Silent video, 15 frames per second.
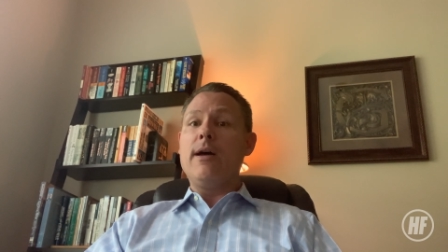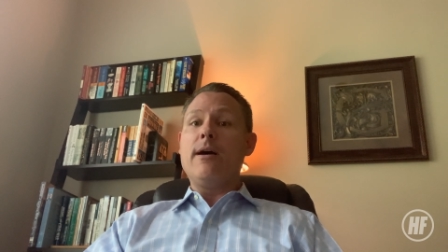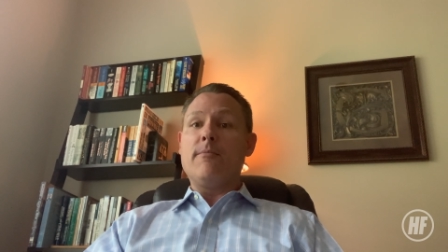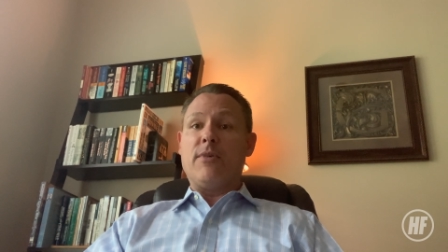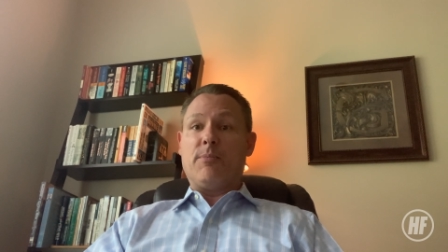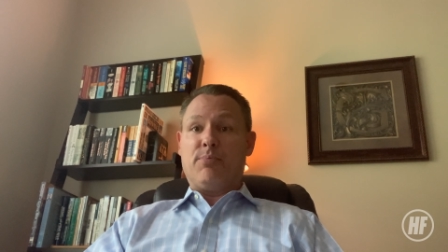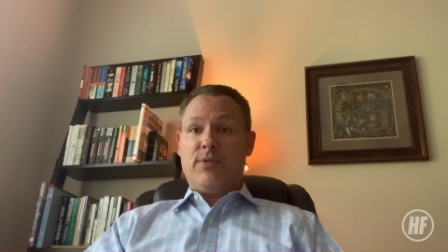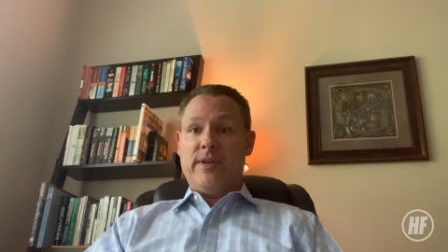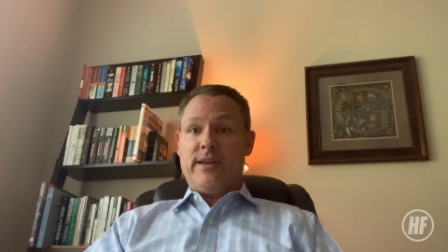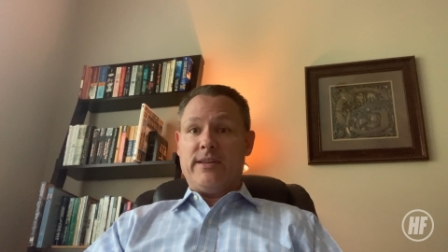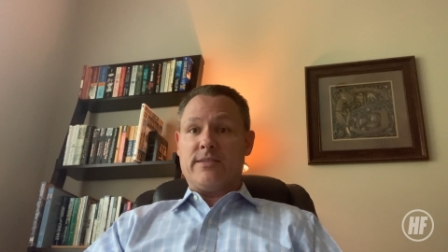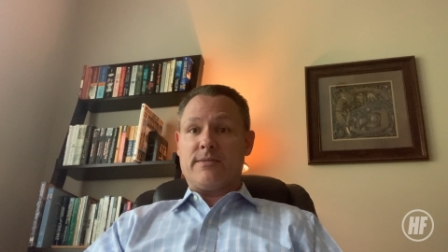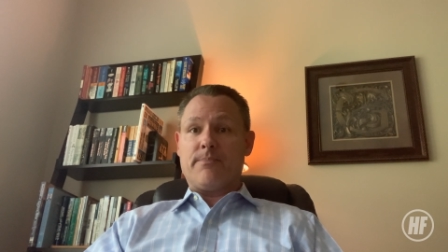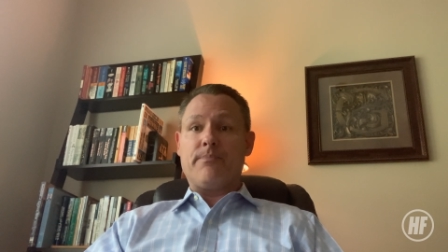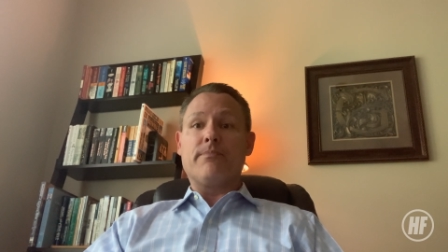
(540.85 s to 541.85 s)
but
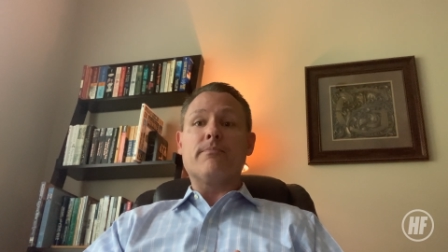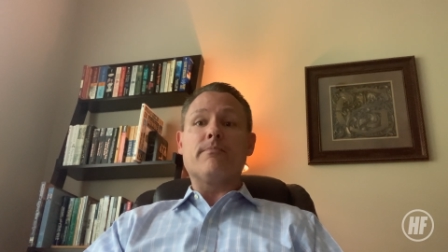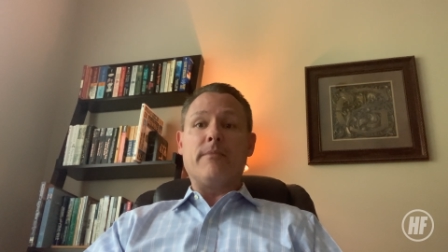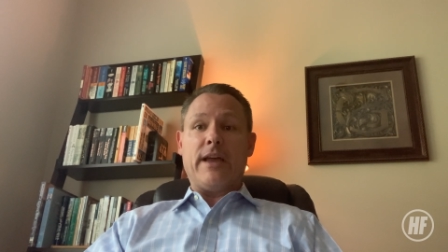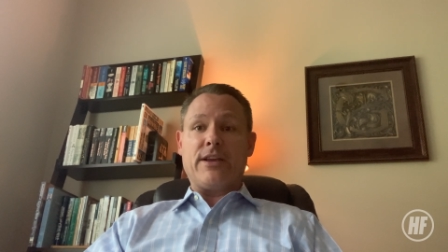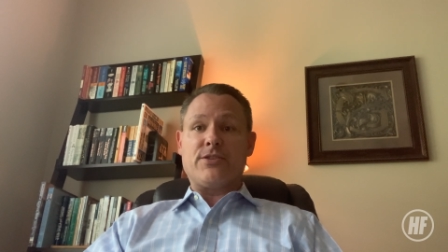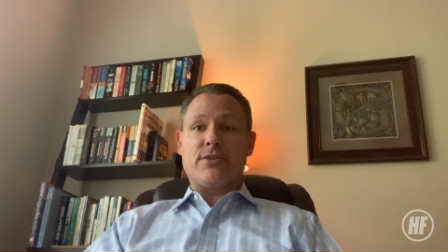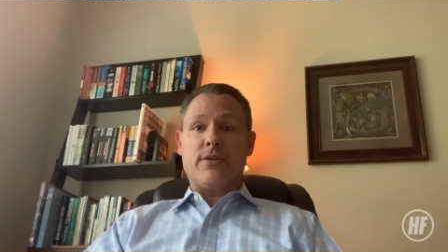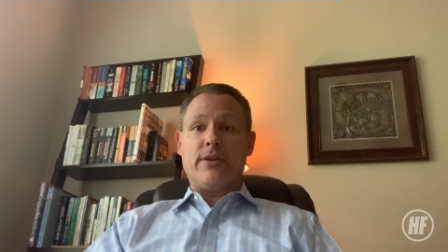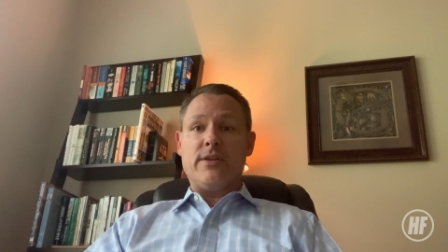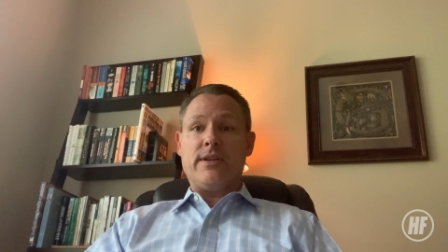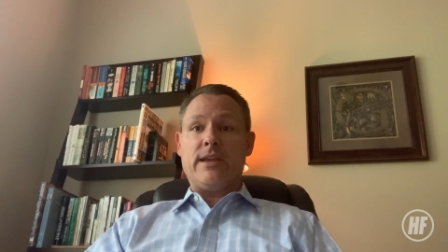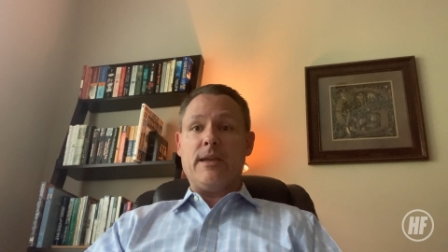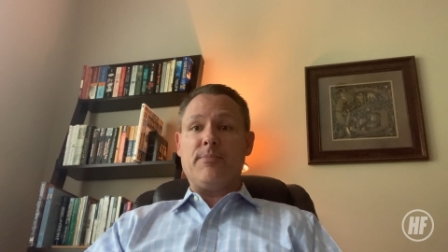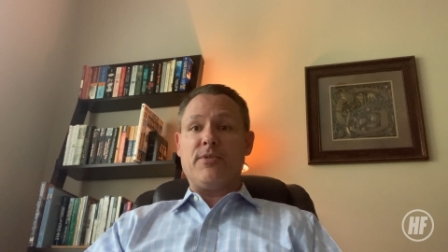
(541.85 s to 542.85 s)
please make sure you
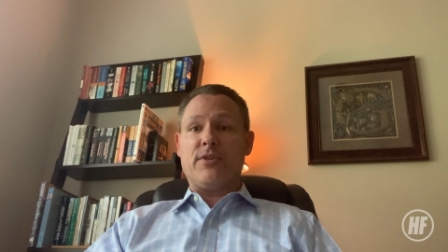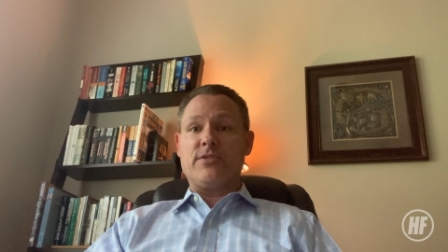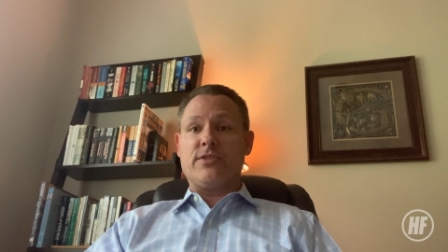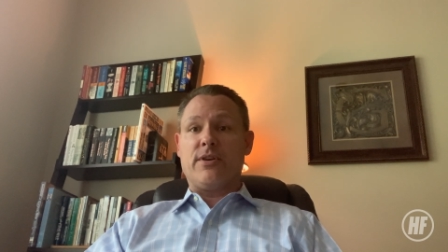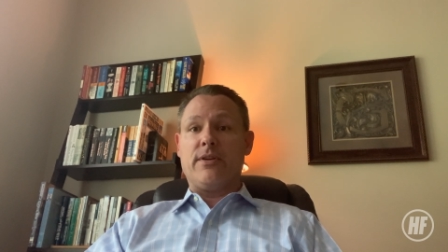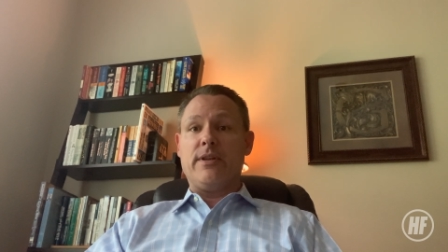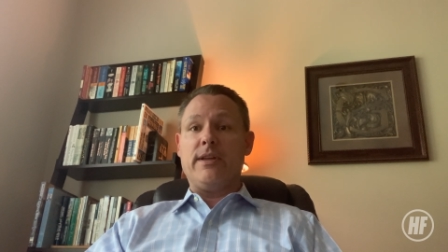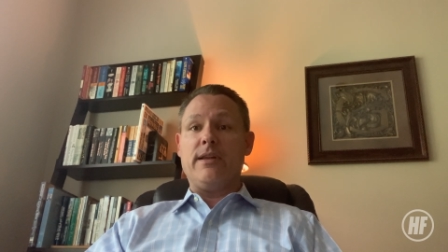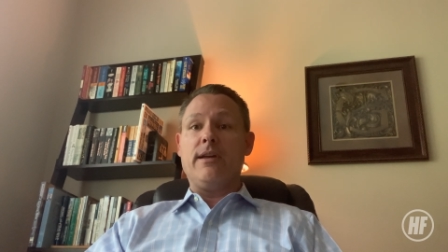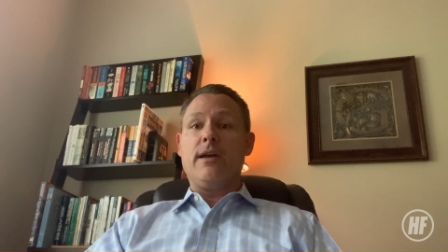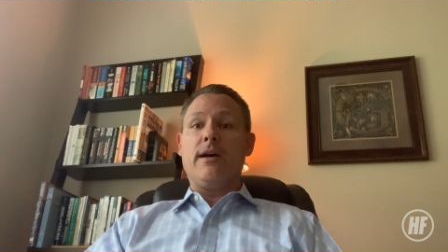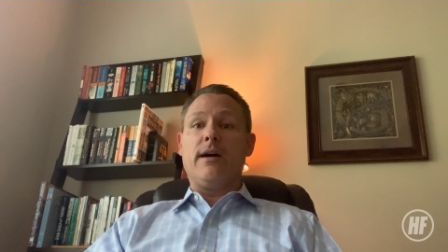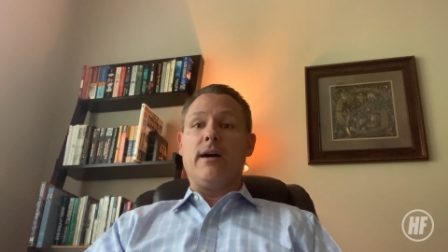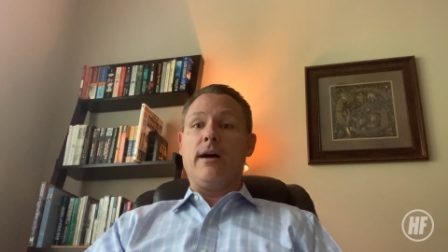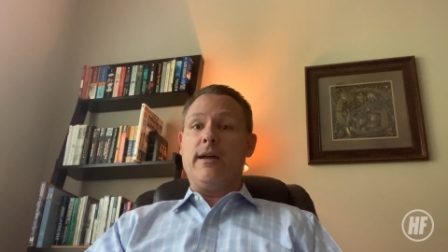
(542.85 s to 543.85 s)
keep your attorney uh,